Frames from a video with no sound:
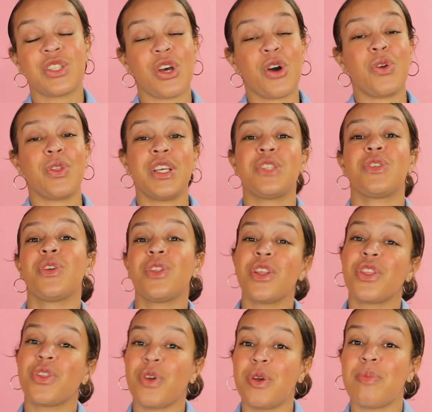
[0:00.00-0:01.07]
So, these are
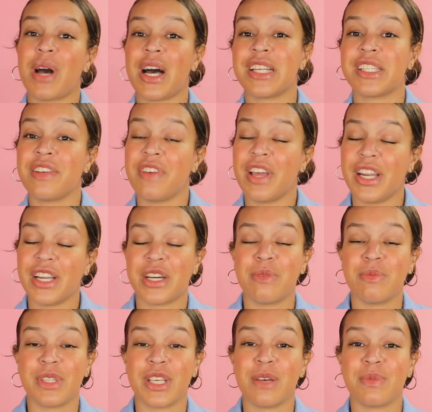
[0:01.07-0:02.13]
the three passive
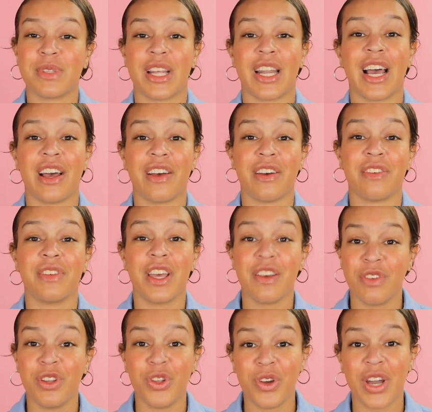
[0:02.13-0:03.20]
income tips that I've
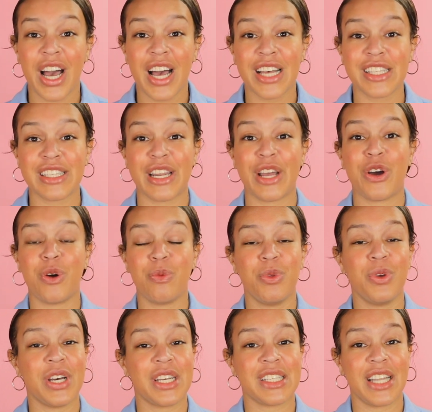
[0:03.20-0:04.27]
given you guys, and I
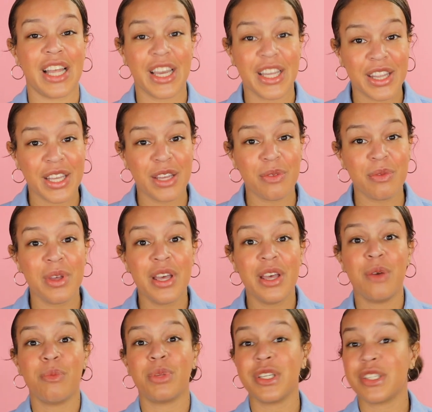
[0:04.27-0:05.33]
hope you guys like them.
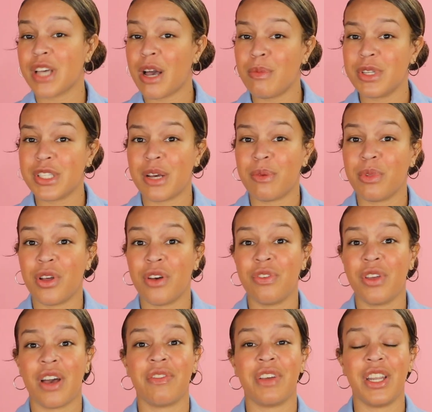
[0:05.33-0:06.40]
Please comment down below
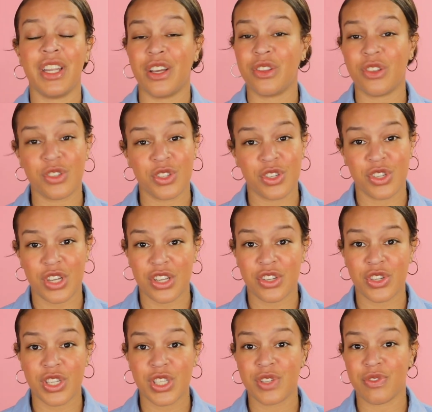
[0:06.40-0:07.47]
if you have any other
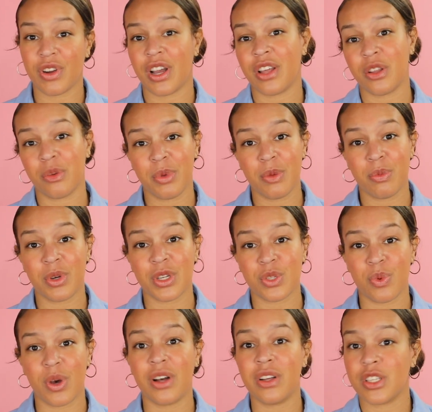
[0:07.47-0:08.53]
suggestions for other people
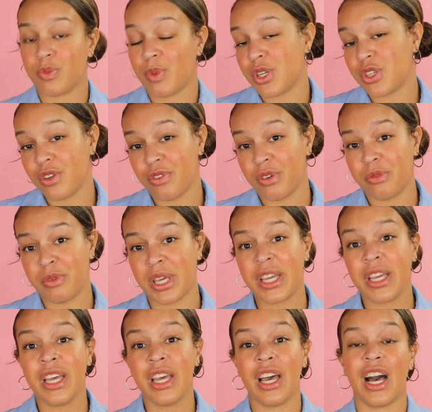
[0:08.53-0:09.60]
as well, especially for
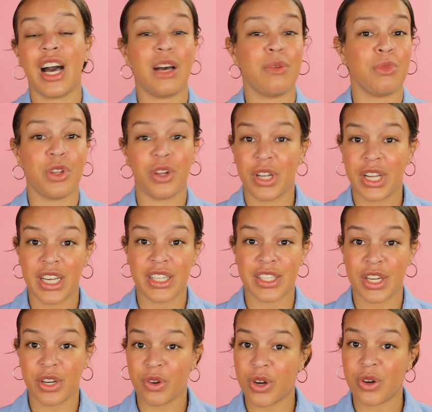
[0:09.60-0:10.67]
me. I'm learning
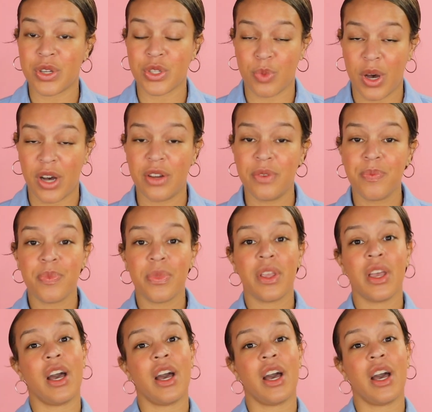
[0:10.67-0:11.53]
as I grow as well.